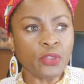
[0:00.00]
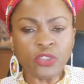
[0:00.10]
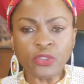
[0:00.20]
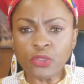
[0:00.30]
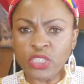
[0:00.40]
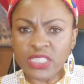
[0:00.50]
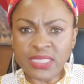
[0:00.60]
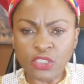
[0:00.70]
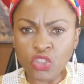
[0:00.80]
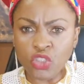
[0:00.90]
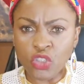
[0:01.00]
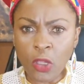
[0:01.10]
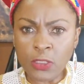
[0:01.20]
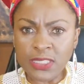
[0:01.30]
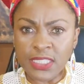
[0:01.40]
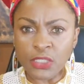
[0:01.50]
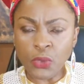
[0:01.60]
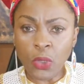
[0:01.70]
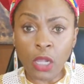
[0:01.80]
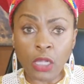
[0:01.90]
just insult
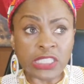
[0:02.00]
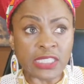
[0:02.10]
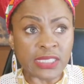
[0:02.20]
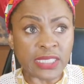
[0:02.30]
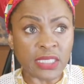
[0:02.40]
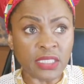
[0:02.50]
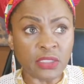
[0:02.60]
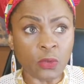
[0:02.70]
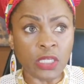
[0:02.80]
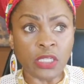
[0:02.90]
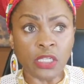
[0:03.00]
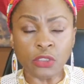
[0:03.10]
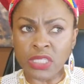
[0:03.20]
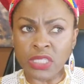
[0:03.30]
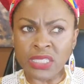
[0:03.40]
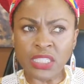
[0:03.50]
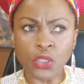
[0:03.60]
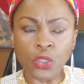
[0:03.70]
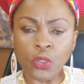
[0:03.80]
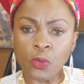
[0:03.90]
Negro. Argentina is one country and the
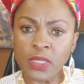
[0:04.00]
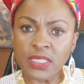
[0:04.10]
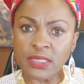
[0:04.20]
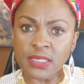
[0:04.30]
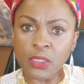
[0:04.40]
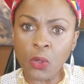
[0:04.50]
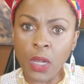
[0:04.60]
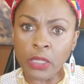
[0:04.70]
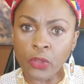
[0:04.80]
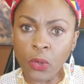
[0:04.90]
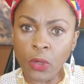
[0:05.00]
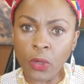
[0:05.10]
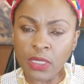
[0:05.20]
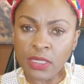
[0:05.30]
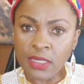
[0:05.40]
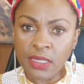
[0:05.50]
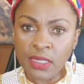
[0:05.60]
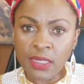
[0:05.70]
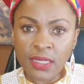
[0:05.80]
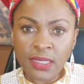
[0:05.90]
other one is Ecuador.
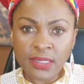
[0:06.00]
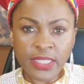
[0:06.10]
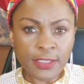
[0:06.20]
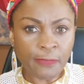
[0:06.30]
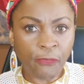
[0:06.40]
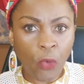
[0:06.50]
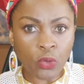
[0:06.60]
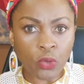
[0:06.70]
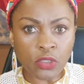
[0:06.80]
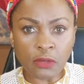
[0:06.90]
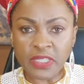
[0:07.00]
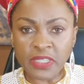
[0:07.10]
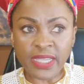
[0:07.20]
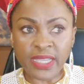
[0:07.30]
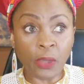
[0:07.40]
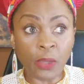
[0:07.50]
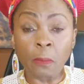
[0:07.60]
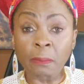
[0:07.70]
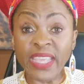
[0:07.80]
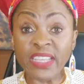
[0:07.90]
These fools over there, they will
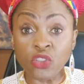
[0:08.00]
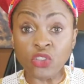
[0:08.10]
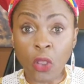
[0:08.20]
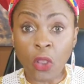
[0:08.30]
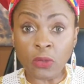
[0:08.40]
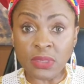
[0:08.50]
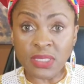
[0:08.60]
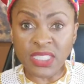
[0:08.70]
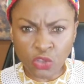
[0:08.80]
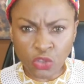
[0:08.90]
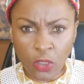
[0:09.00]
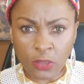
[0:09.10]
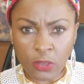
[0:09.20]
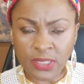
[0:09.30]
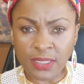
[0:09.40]
make songs insulting